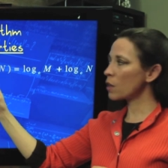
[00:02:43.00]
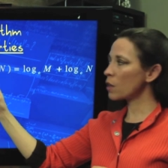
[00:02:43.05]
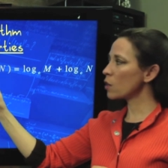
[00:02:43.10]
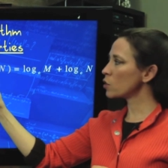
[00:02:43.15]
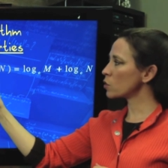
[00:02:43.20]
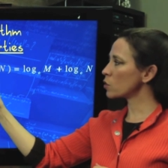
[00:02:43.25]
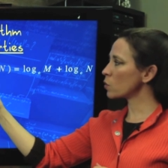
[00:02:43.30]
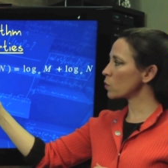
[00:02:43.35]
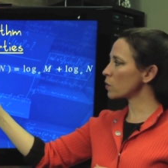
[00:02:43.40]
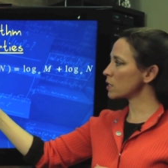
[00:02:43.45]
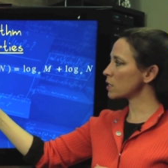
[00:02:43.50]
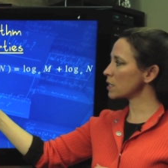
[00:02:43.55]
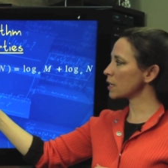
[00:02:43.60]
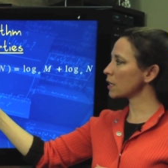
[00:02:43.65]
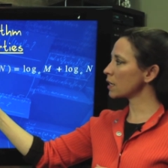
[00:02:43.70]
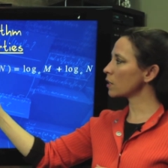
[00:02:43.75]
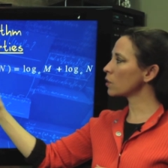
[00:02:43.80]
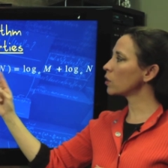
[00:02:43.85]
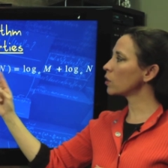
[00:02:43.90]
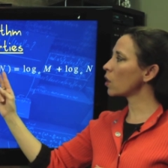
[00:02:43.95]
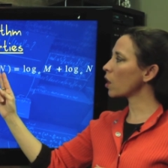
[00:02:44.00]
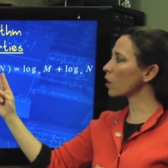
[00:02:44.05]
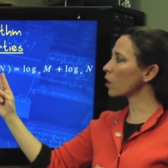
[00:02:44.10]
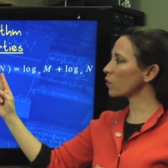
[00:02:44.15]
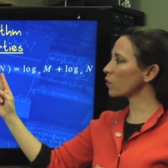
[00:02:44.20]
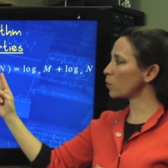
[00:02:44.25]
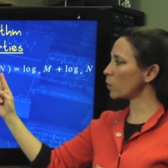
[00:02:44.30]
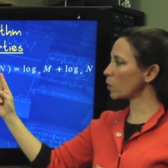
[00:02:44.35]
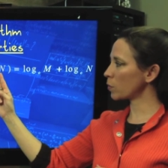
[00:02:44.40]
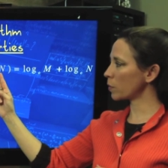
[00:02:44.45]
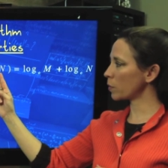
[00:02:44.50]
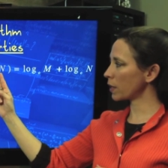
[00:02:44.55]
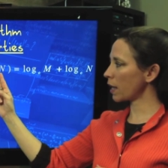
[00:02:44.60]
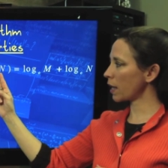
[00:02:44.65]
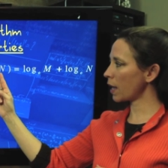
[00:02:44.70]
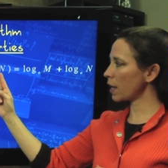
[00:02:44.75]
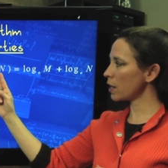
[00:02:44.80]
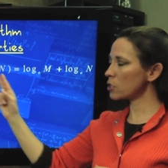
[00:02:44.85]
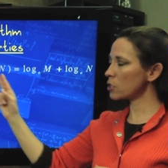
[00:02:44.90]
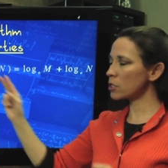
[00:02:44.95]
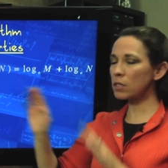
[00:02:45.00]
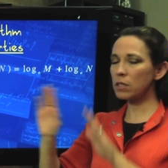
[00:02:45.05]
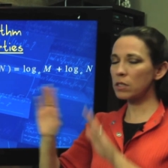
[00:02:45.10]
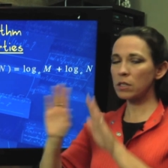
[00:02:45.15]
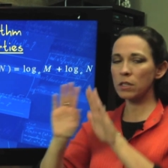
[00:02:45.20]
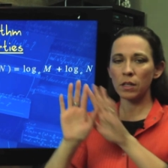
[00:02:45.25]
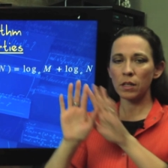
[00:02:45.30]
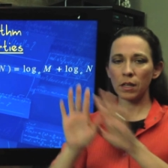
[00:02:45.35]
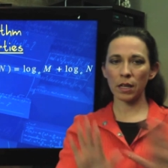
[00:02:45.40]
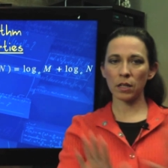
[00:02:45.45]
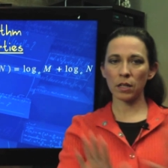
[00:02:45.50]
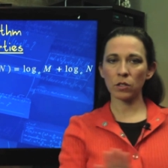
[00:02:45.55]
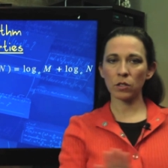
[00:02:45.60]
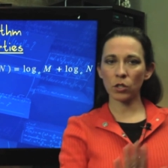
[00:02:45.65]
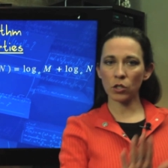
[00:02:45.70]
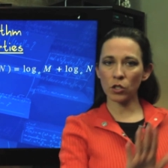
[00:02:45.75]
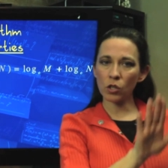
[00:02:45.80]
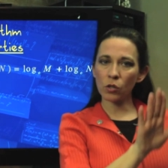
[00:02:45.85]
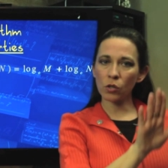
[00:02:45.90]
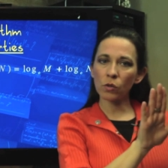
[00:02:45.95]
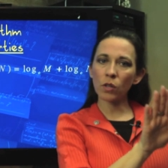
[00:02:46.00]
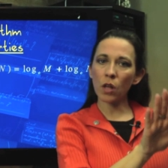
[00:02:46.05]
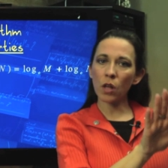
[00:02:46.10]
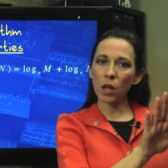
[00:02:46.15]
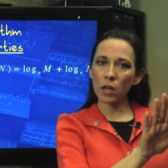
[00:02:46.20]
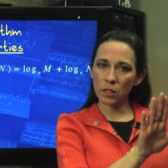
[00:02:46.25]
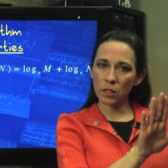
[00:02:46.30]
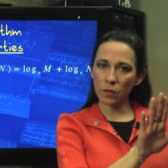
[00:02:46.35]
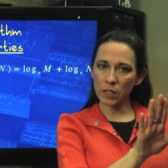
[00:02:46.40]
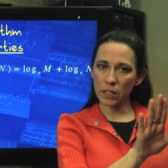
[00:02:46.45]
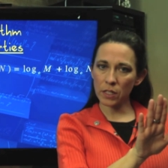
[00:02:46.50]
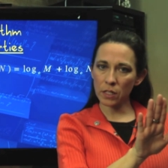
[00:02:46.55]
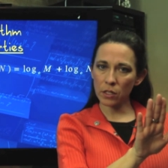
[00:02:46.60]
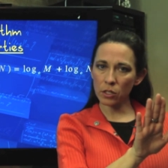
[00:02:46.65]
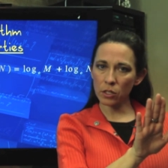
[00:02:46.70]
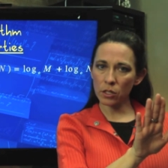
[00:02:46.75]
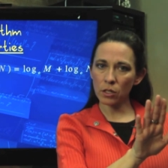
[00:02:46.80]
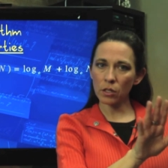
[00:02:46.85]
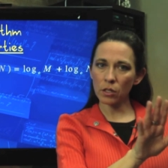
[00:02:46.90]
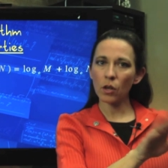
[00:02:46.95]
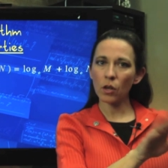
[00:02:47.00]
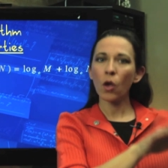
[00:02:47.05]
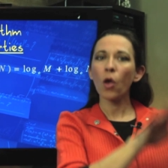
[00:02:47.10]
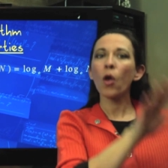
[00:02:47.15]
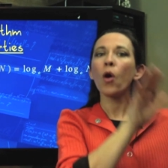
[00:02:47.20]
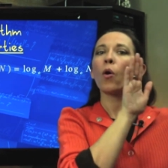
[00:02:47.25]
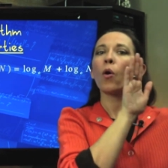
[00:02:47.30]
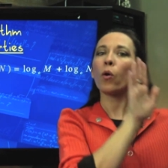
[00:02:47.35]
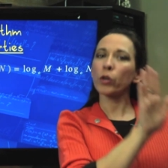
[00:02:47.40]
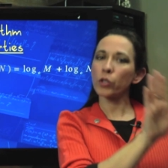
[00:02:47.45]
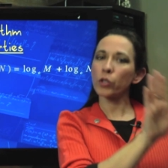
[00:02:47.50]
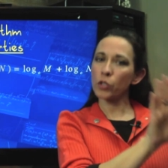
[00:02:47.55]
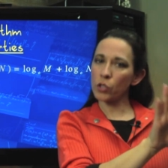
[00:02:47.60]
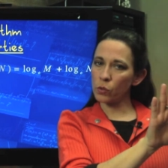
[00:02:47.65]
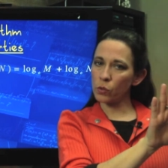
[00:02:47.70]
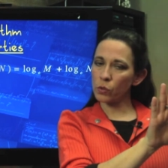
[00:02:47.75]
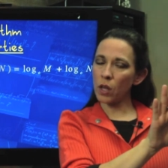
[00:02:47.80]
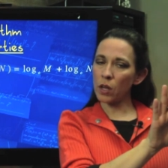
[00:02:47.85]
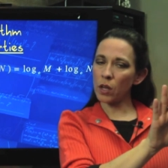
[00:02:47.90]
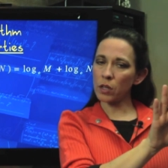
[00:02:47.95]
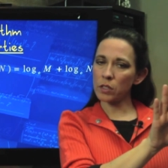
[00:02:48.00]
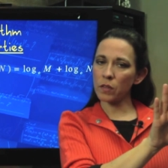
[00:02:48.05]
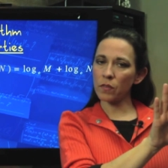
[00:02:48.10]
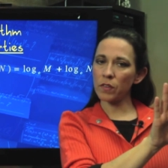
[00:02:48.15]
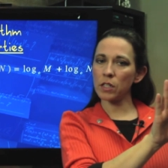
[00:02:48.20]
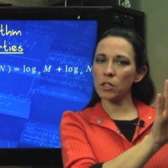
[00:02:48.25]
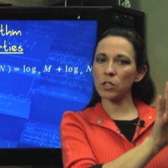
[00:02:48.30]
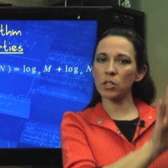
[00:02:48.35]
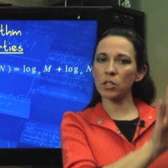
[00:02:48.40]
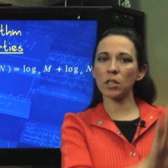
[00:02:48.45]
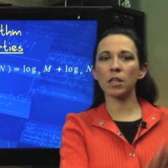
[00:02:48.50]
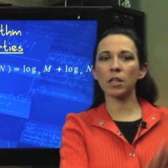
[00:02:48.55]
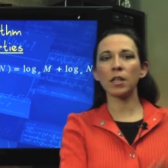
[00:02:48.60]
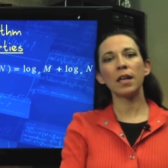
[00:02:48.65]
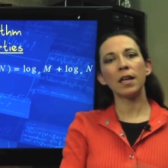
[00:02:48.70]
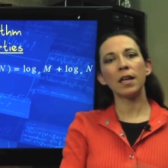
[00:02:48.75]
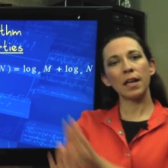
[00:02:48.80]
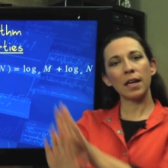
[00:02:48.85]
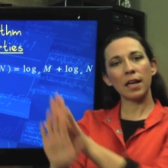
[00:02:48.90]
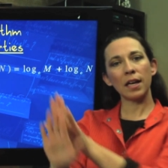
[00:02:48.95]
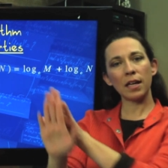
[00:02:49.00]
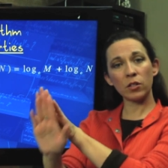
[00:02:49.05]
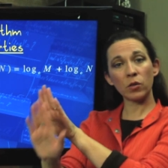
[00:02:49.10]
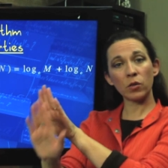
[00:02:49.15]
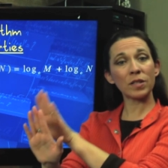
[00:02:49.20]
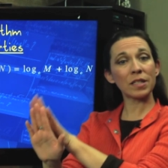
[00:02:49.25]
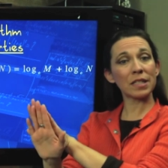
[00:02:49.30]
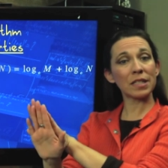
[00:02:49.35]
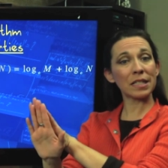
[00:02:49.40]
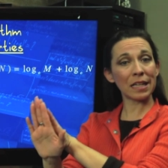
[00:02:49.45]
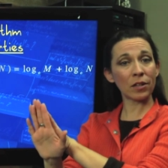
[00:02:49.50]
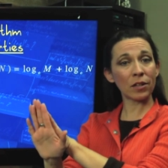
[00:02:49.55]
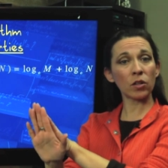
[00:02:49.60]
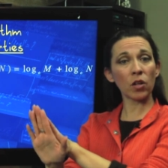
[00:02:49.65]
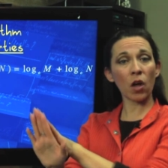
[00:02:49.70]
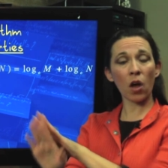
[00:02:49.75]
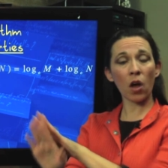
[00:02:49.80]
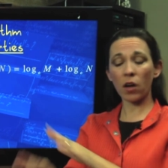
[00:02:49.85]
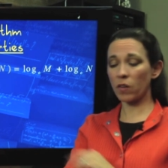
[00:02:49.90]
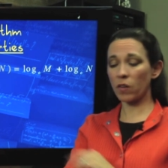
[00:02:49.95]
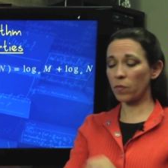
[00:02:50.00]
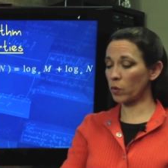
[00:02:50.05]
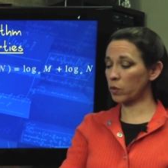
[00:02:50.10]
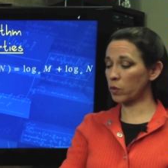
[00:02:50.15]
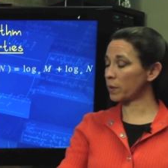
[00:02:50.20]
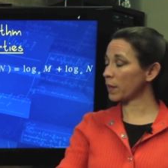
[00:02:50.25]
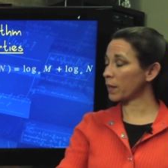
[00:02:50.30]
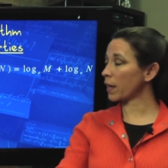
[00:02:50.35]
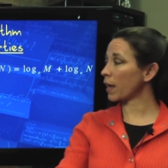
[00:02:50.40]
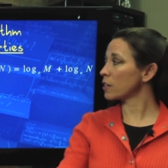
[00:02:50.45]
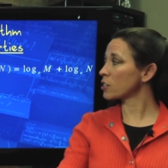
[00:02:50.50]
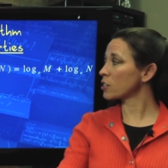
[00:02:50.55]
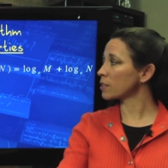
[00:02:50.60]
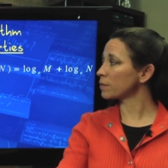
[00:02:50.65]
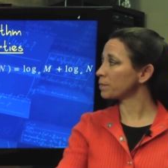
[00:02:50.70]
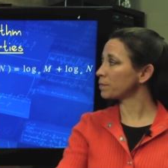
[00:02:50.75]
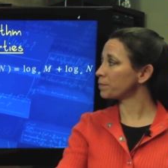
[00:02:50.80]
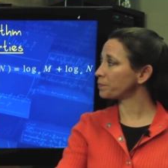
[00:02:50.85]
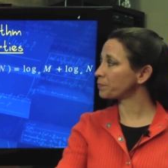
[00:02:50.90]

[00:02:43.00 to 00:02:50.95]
So a single log of multiplication into two logs of addition, or two logs of addition into a single log of multiplication.